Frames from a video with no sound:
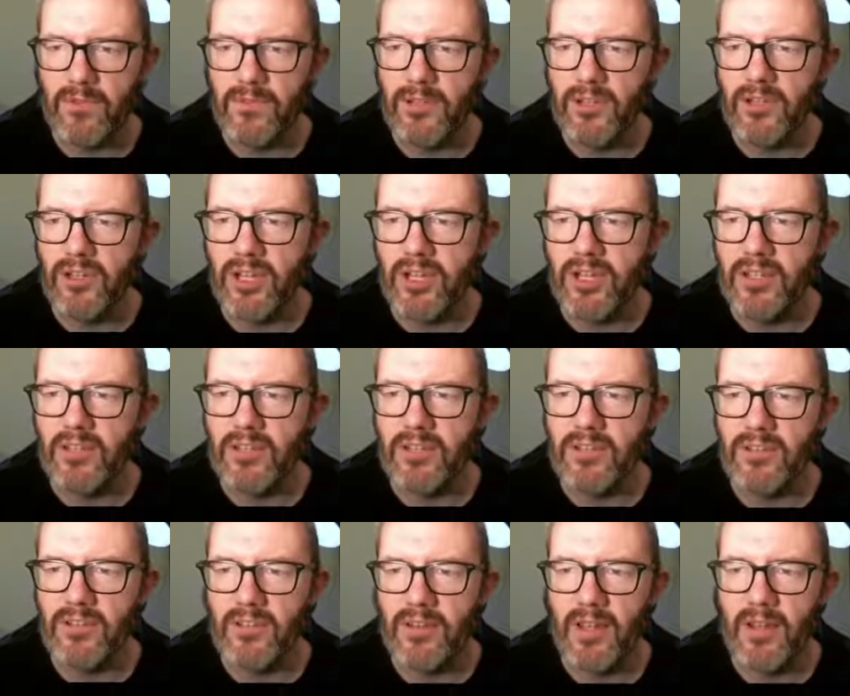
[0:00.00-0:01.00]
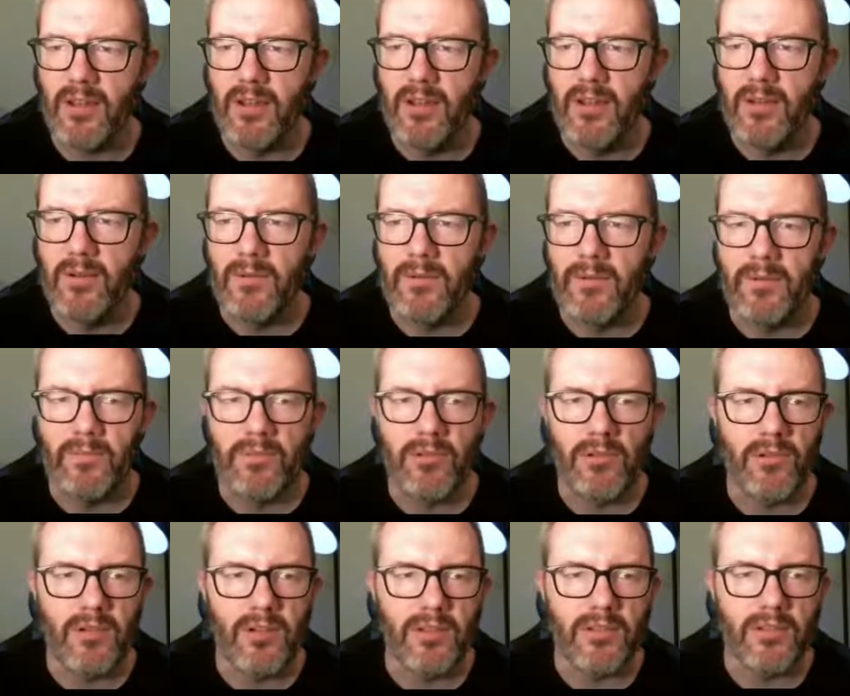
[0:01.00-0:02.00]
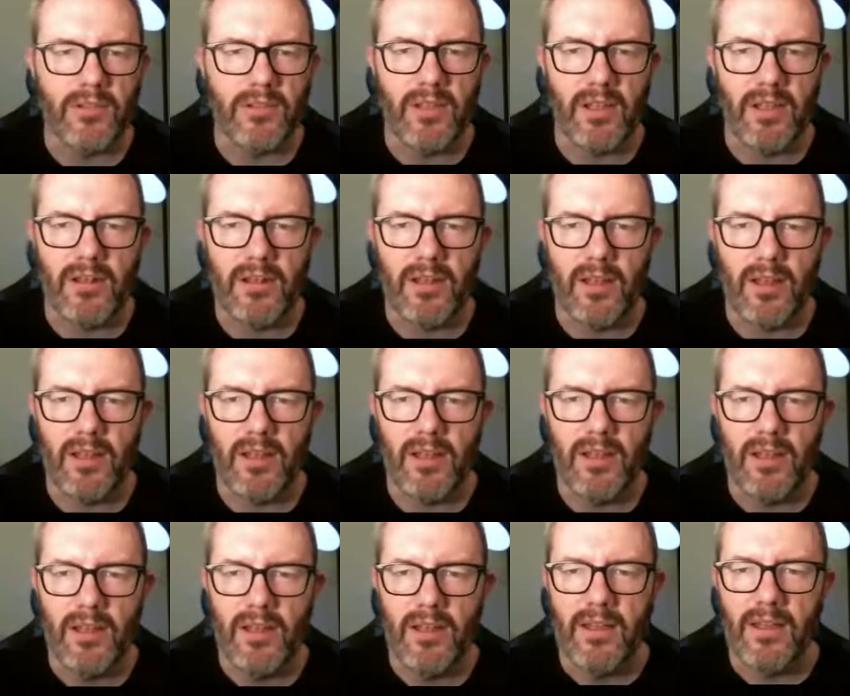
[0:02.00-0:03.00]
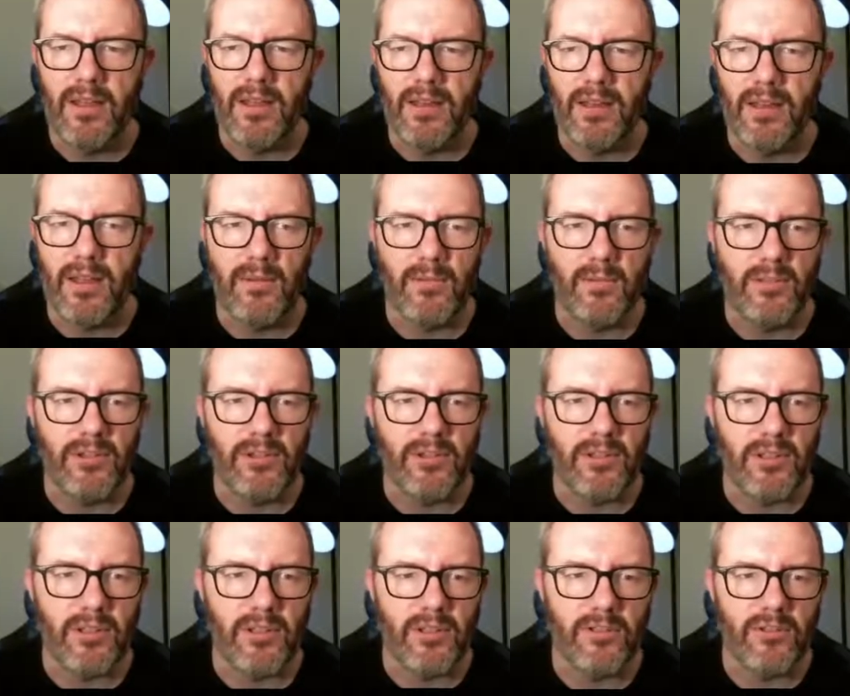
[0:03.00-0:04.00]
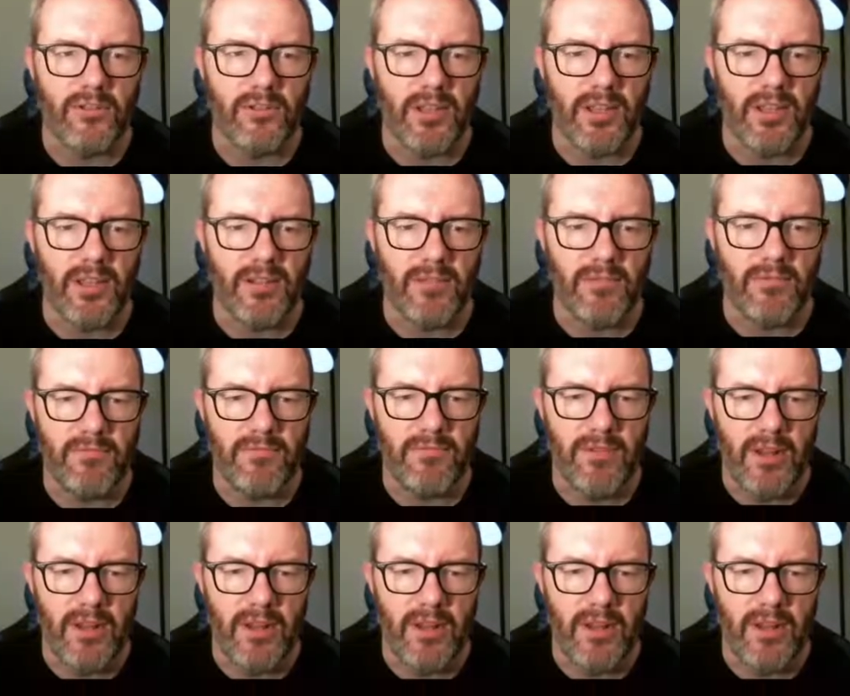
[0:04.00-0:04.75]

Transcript: the changes on that. We've brought on Sanha, and now we're just going to try and